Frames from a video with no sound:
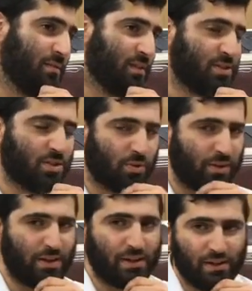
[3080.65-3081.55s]
this is
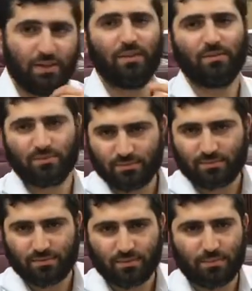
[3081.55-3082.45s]
already
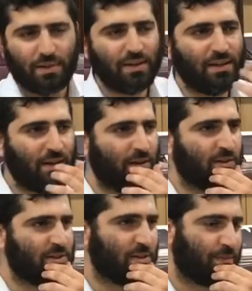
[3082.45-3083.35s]
many
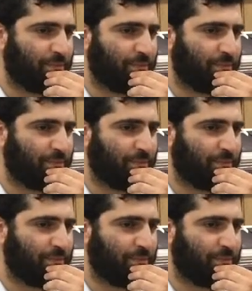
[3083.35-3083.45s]
years,